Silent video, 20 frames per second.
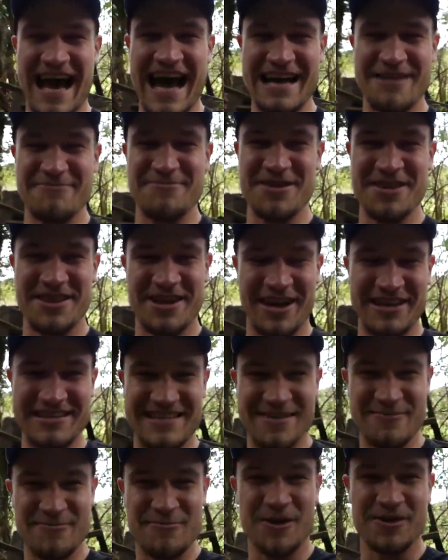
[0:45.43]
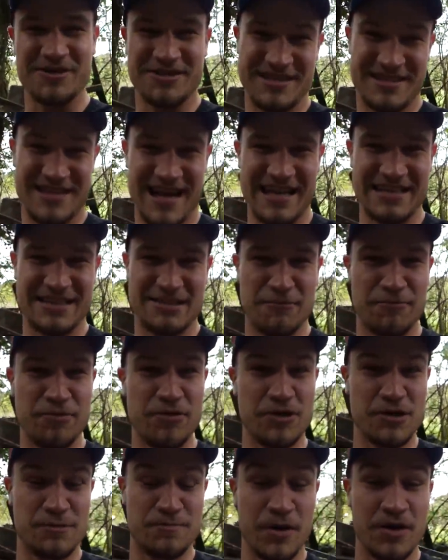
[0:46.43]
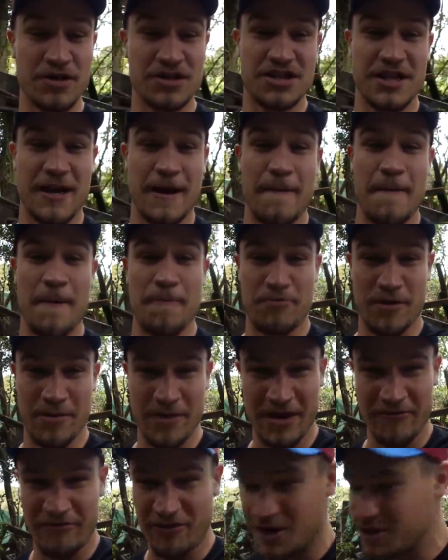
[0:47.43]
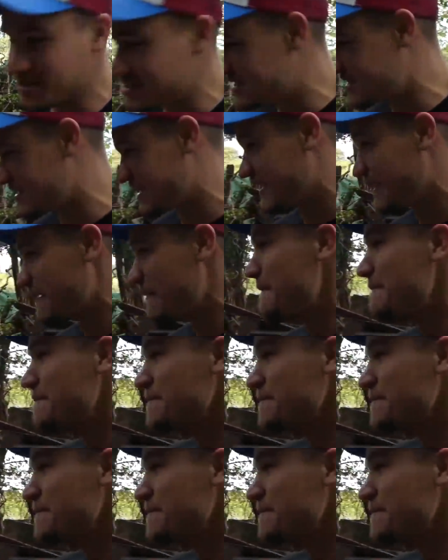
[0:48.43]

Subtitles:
adamant that I didn't want to test the Porsche Boxster at Premier Velocity.